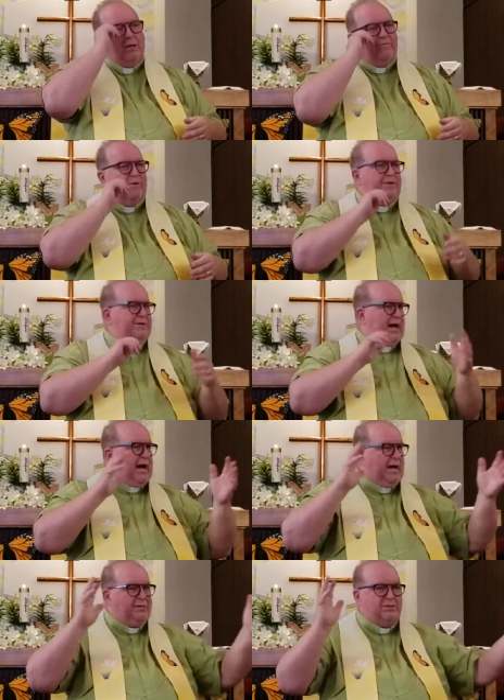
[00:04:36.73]
for the
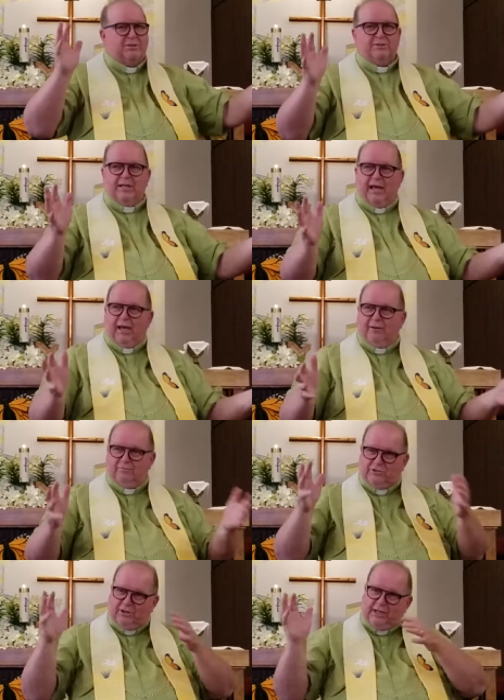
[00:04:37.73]
dons. They
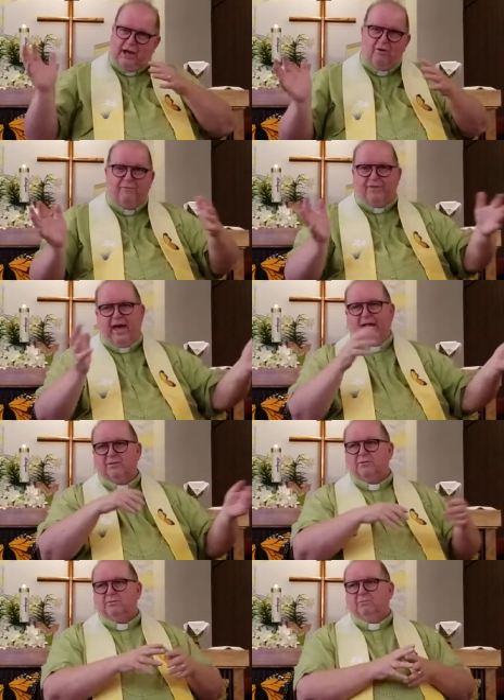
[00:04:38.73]
took care of
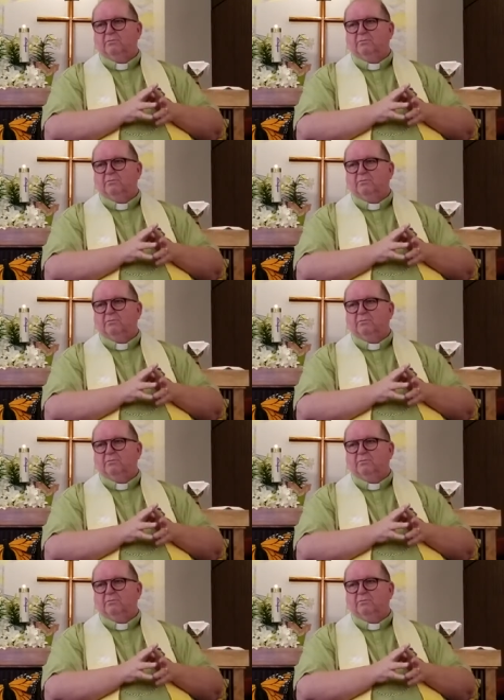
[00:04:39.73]
that.